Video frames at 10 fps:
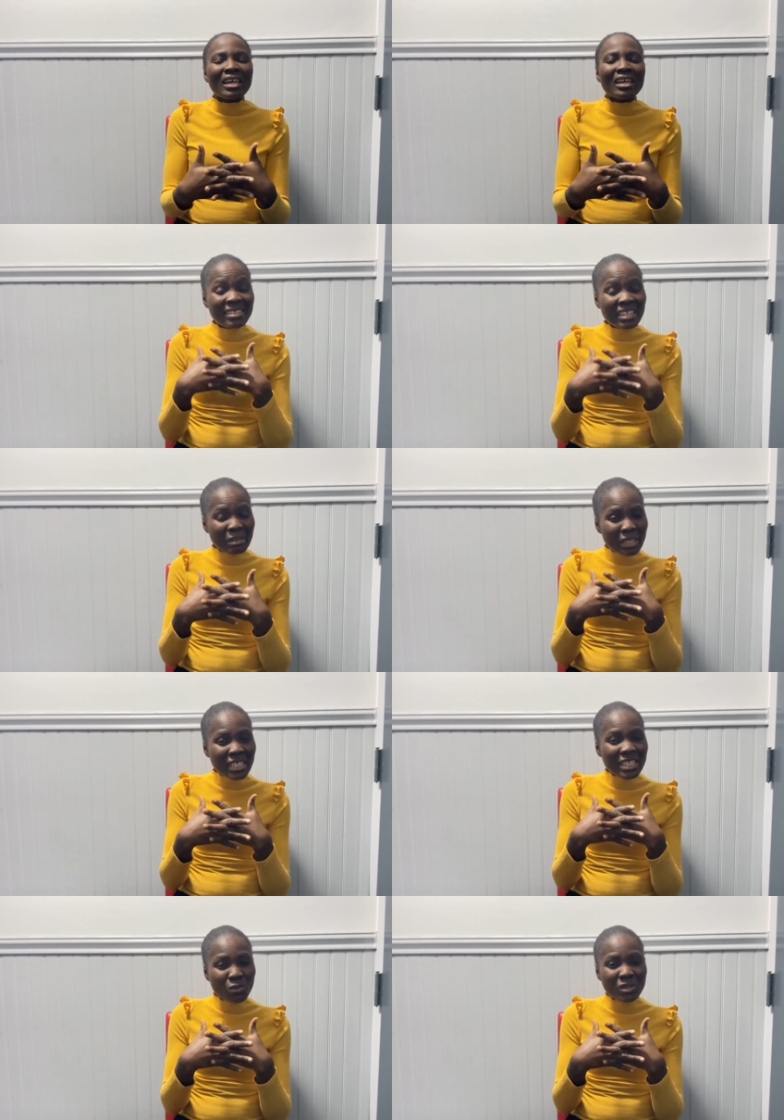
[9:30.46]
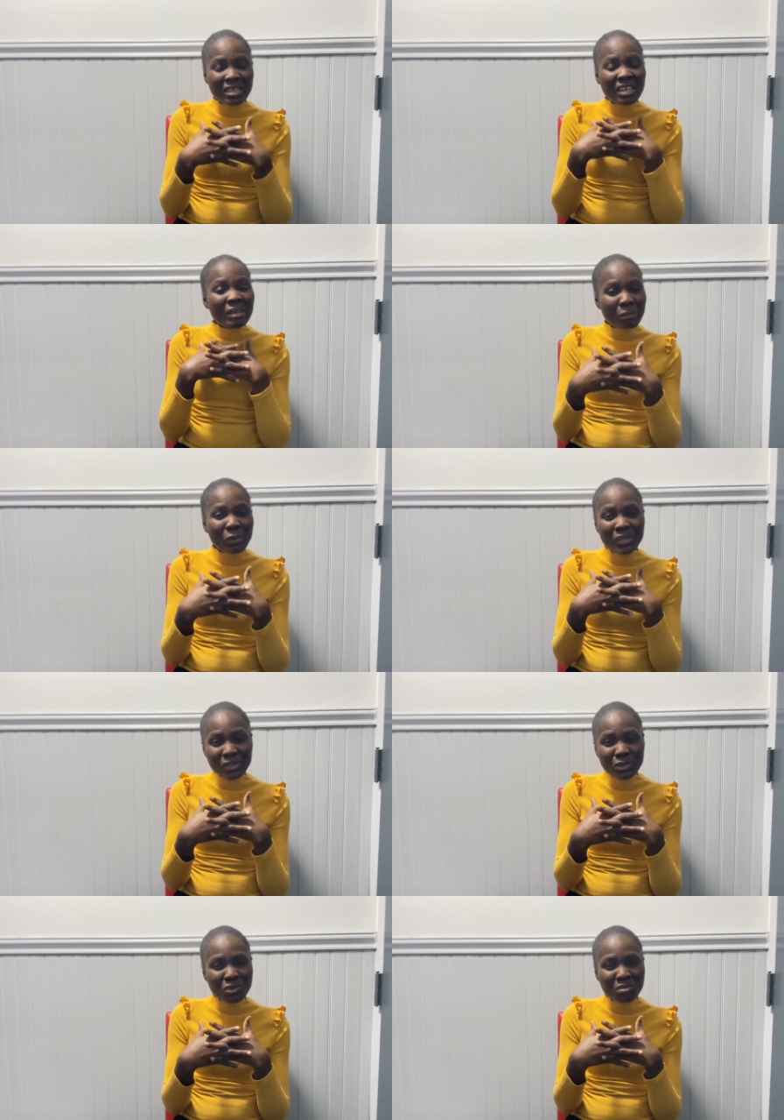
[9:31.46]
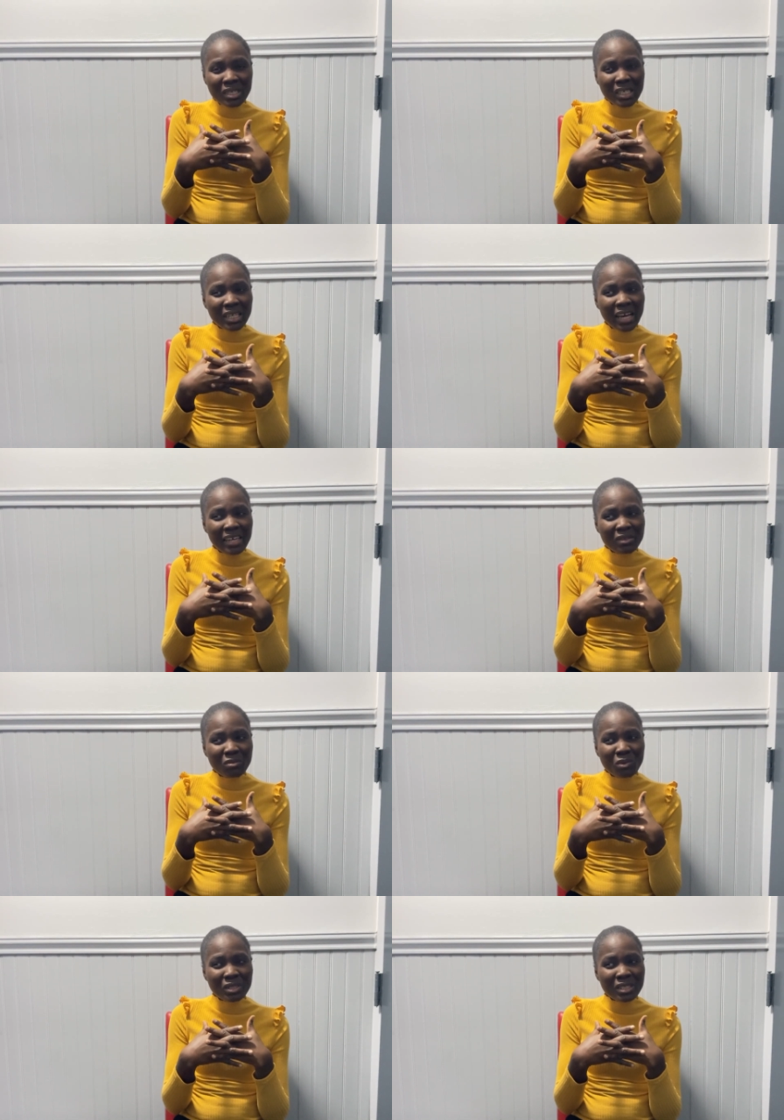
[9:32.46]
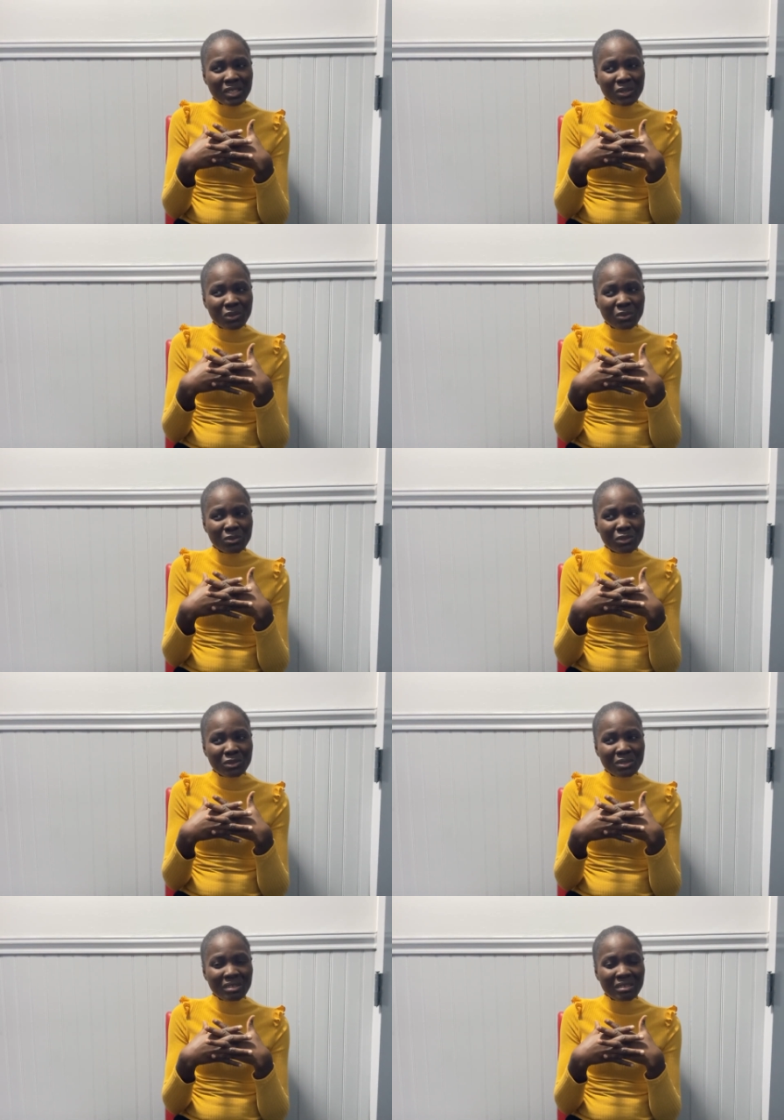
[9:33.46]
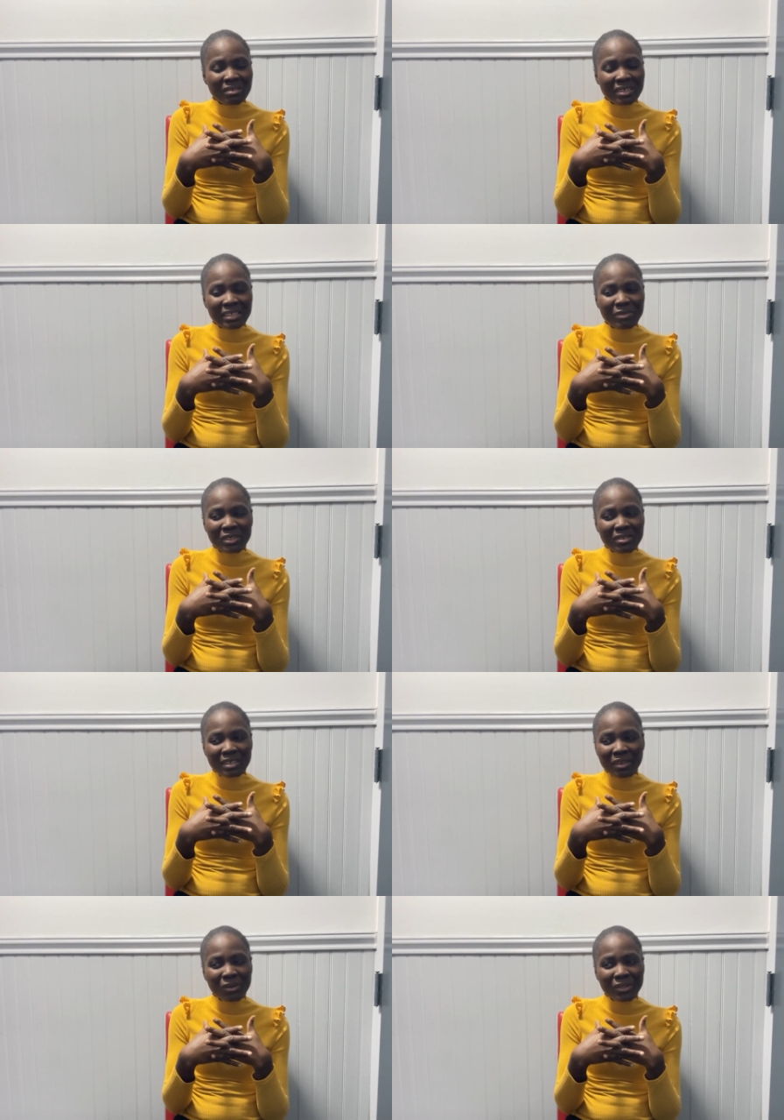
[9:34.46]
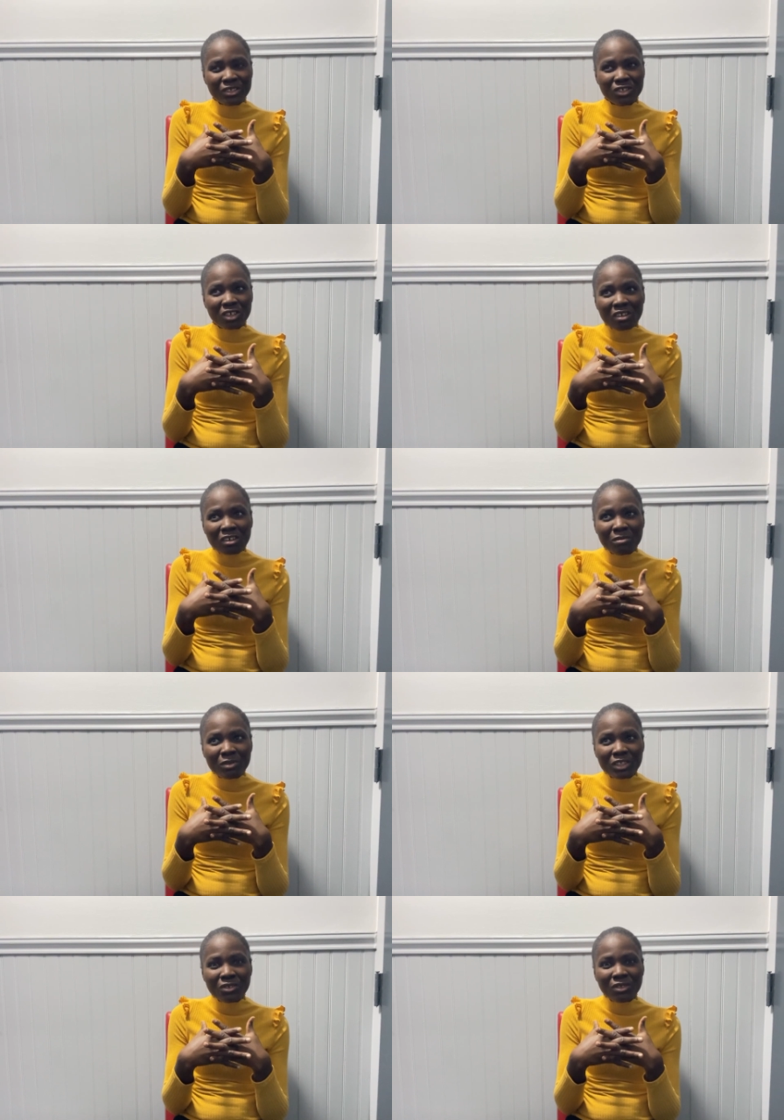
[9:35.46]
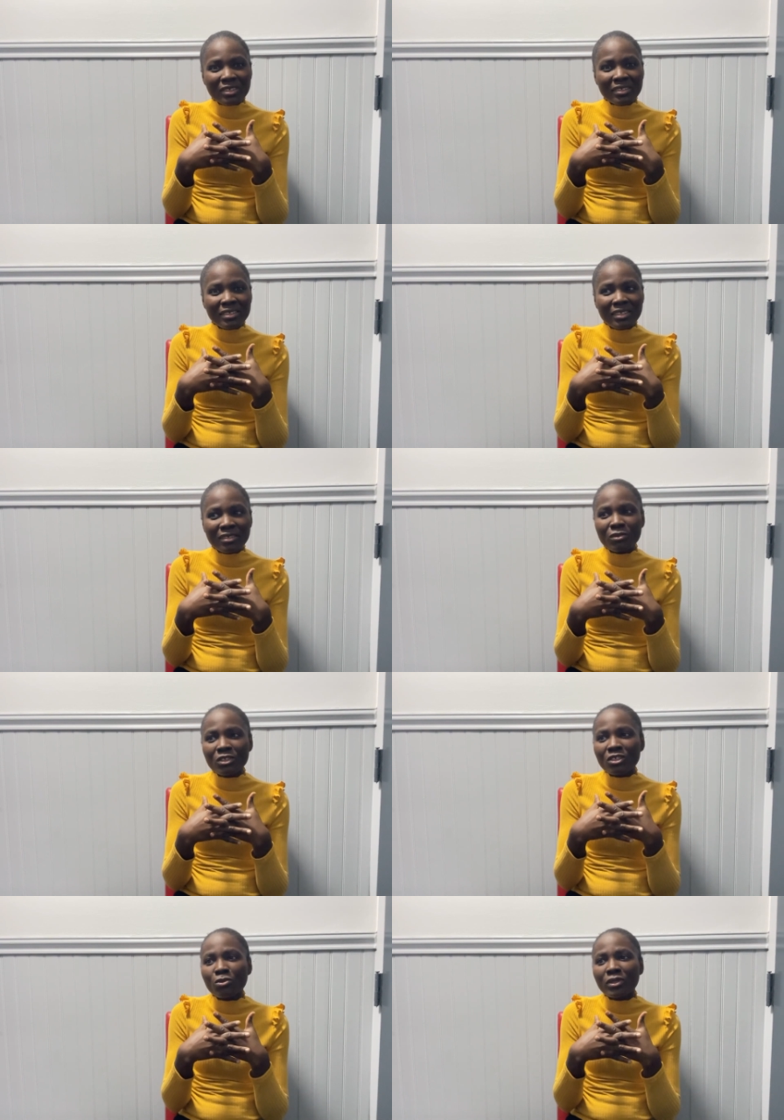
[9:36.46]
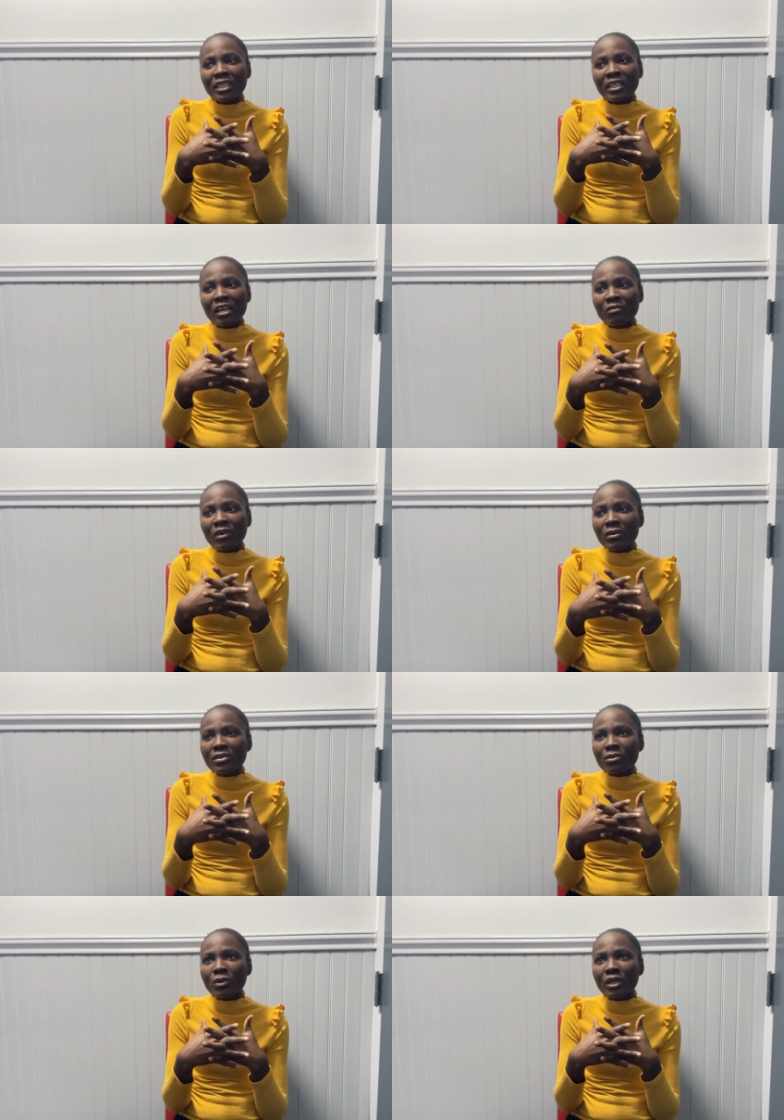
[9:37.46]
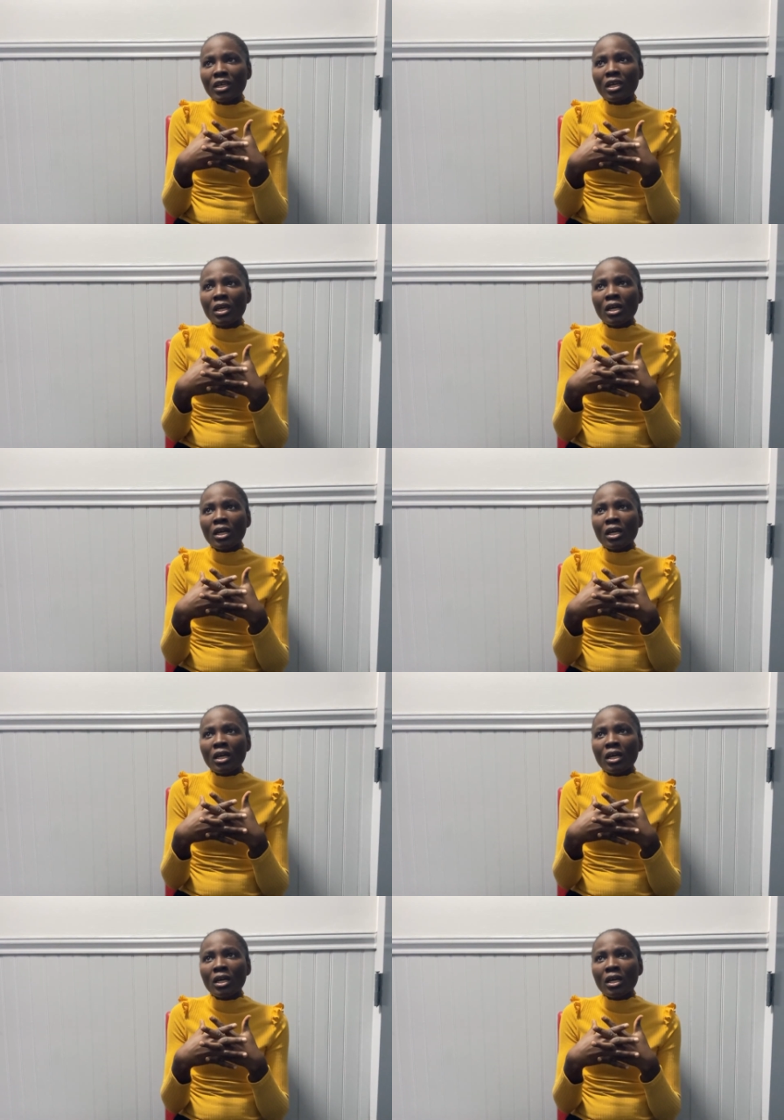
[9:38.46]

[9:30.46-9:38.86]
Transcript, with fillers: and stability was important to me. I didn't want, you know, just, okay, because I got a job in New York City, which is one and a half hours away,